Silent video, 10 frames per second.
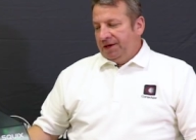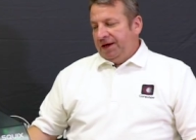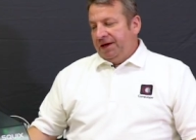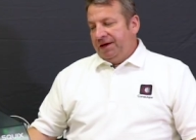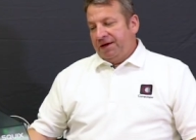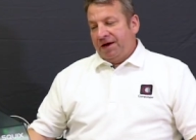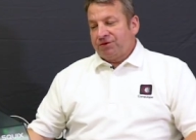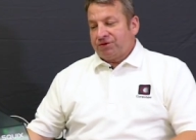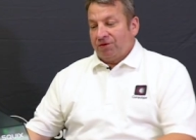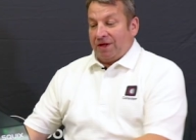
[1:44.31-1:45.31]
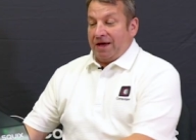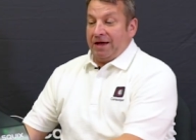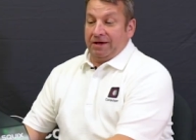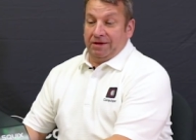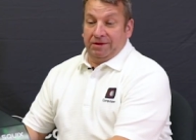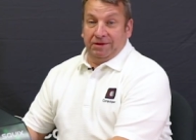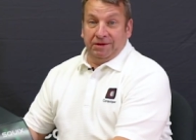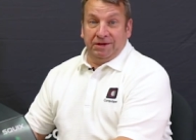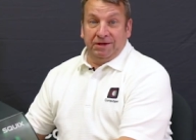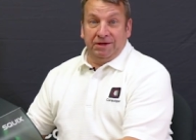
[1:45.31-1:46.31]
And I also like
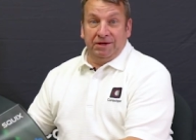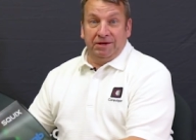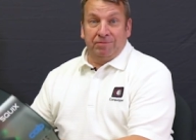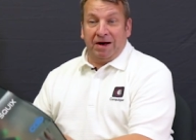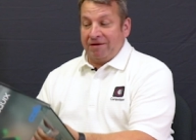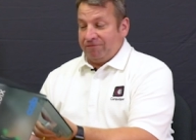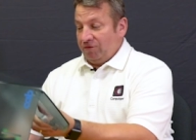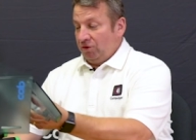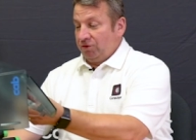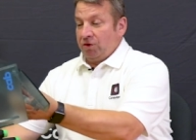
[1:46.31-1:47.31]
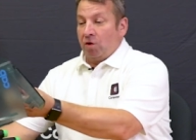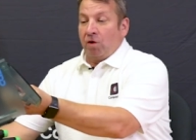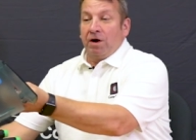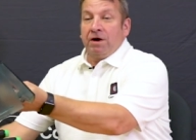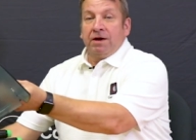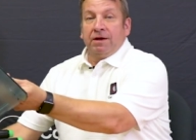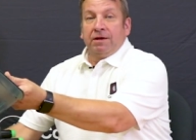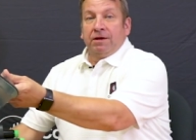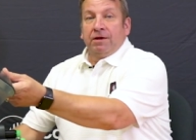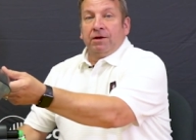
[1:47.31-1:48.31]
the bifold door,
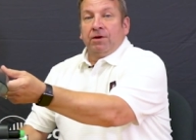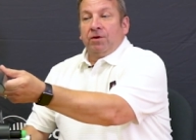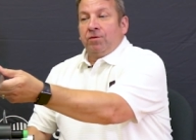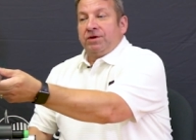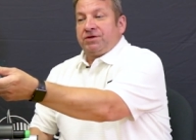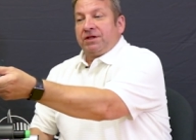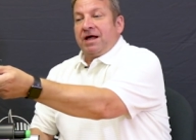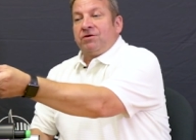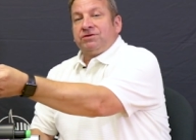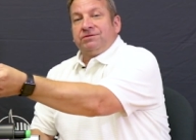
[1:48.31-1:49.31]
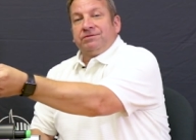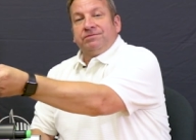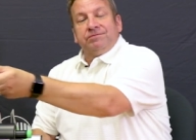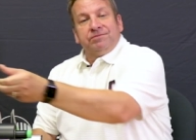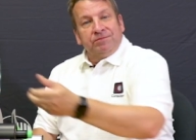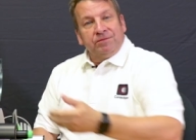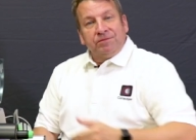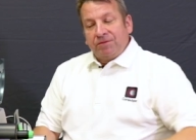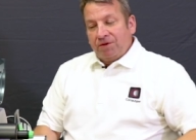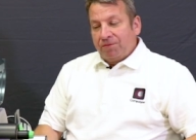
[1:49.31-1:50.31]
which allows
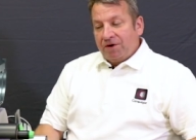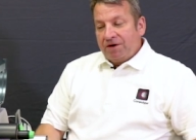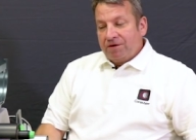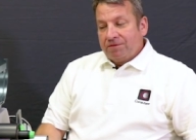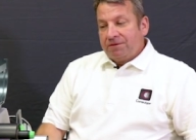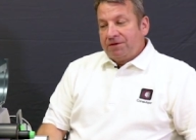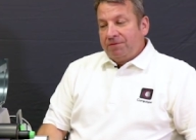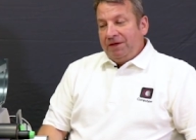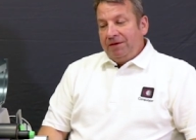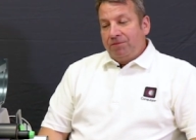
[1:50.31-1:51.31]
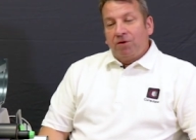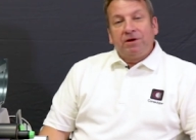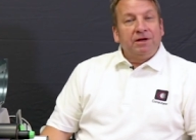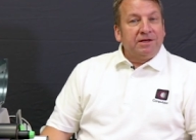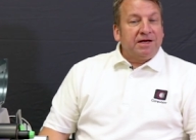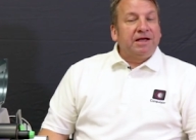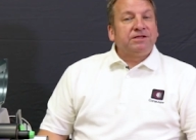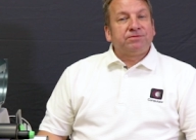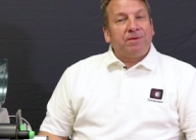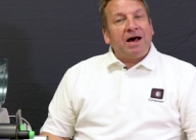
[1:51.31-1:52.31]
the printer to be put in a tight
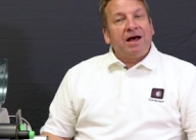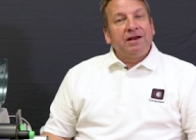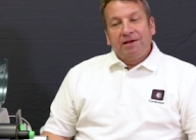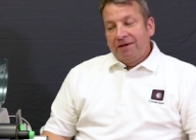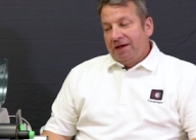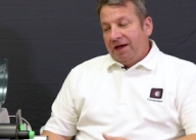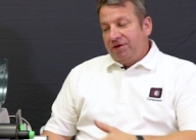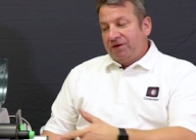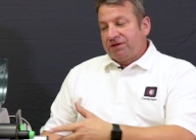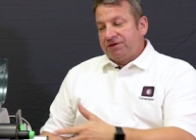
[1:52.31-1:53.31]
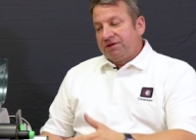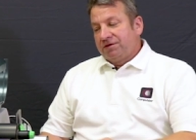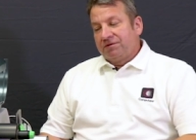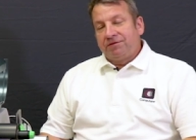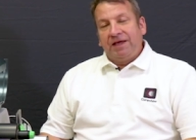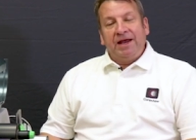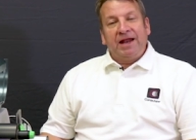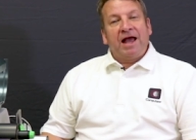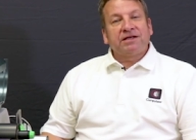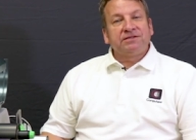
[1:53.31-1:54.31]
spot and you can still gain
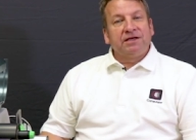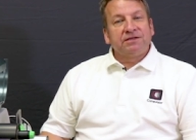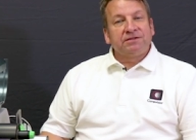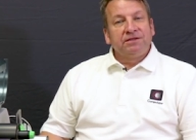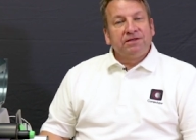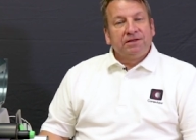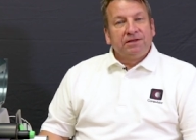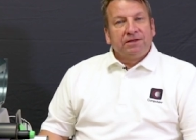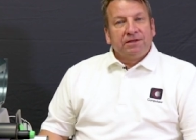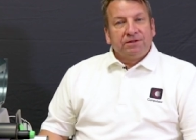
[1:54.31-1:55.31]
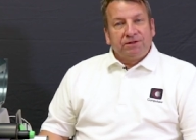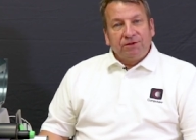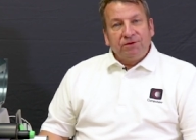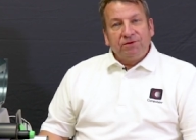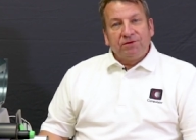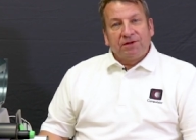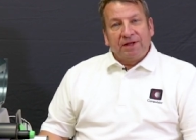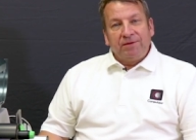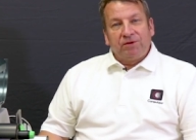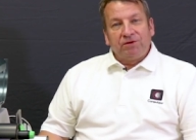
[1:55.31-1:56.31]
access to the
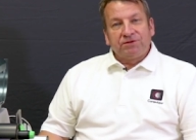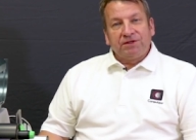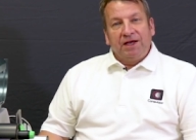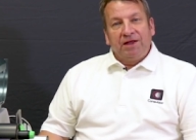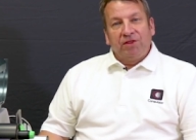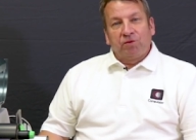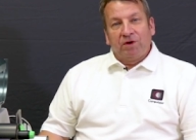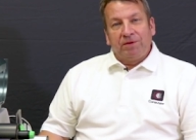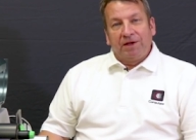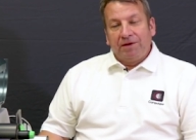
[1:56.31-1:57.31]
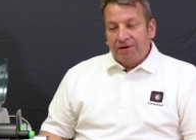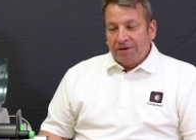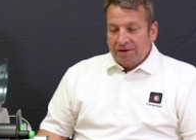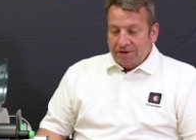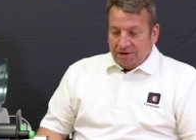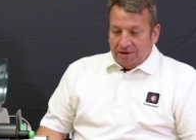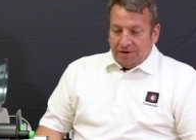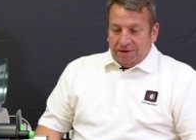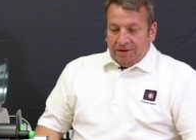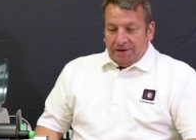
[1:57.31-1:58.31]
labels and the ribbon.
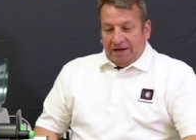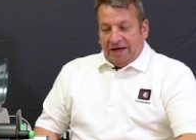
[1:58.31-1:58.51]
I